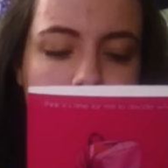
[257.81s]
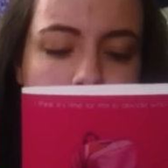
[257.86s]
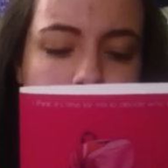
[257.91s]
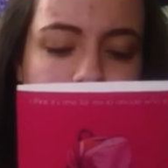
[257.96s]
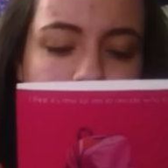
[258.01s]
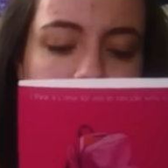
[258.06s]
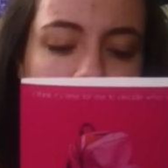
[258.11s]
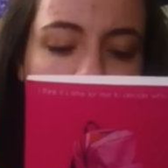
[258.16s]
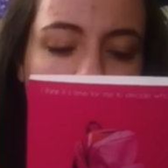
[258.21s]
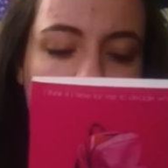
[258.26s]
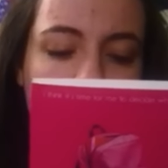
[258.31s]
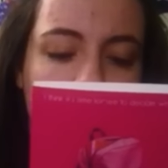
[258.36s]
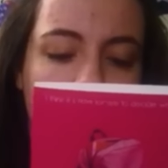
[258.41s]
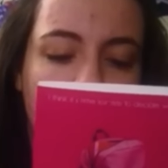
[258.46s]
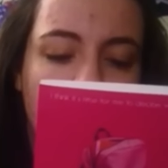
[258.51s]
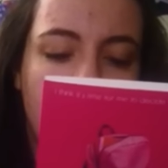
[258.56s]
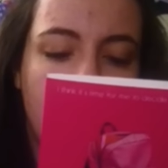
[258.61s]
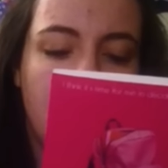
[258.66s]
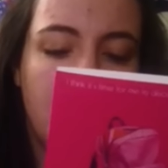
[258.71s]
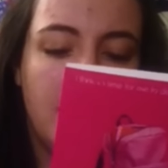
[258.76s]

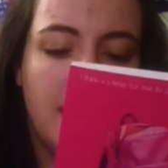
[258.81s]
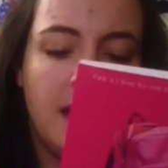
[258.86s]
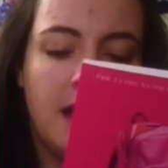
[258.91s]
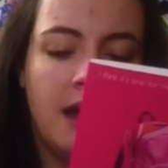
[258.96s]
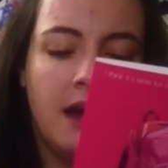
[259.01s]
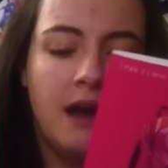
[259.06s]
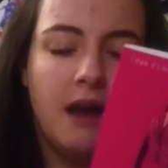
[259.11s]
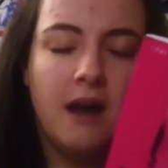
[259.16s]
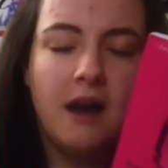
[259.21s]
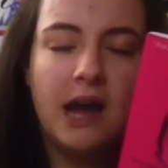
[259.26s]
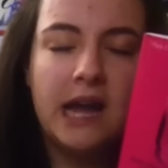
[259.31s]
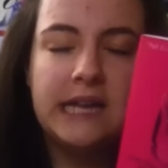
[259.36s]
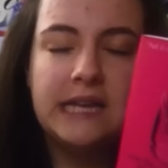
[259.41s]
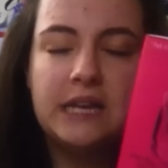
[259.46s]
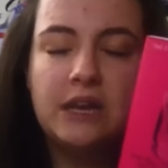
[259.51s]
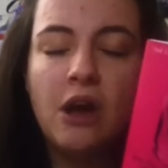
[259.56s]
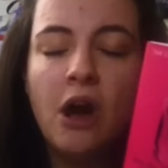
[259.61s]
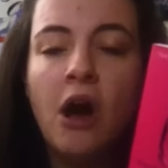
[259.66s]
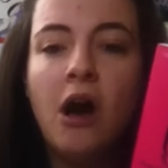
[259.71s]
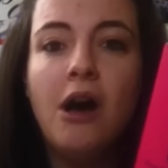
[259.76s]

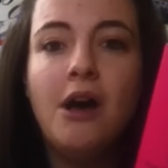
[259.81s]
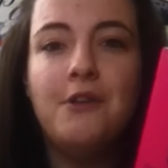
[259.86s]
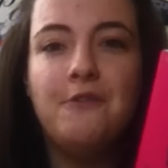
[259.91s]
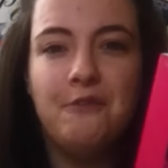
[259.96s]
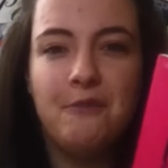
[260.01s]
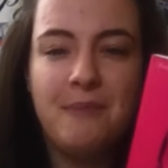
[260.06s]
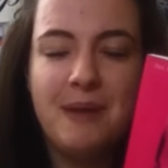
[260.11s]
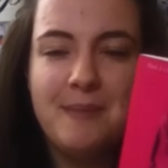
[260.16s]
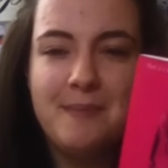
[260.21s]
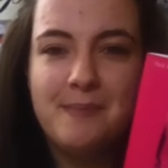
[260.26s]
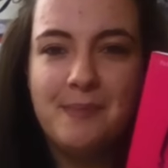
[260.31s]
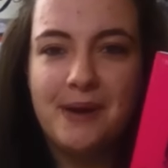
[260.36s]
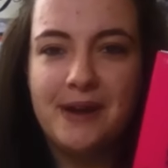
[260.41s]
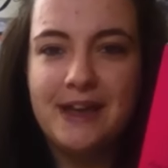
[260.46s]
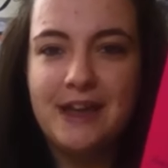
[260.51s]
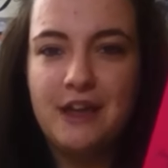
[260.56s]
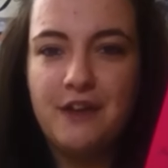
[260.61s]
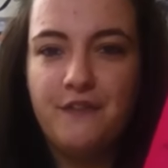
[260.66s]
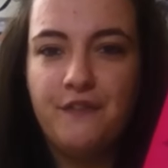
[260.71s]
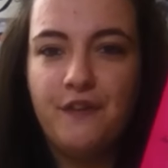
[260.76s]
I can't
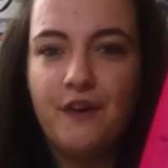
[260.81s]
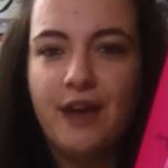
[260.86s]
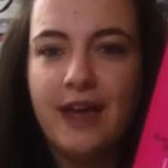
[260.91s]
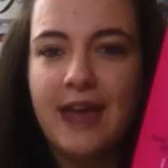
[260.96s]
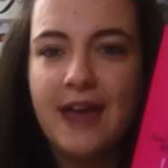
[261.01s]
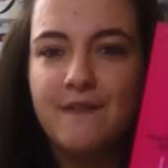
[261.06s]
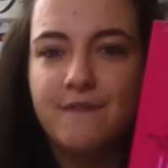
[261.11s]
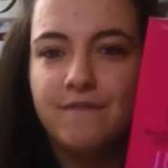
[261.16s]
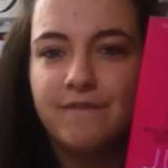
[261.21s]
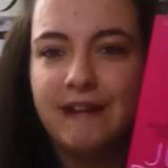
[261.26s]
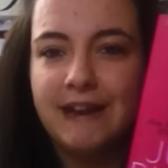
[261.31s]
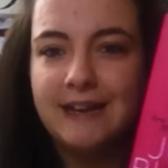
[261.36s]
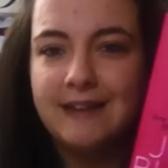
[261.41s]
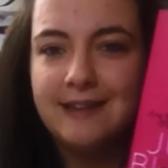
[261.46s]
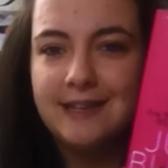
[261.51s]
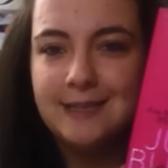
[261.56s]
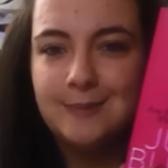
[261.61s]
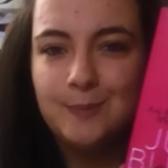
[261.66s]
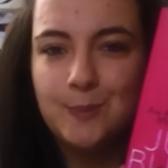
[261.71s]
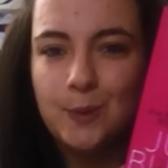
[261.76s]
remember if I have read
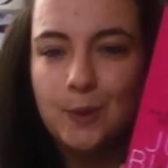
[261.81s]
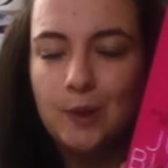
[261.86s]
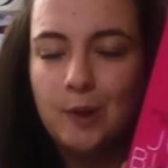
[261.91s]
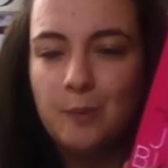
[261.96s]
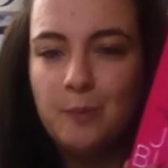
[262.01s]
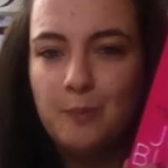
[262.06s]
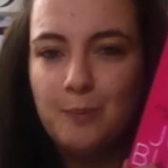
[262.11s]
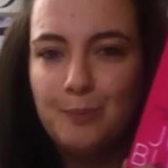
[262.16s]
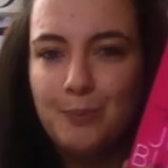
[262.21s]
this book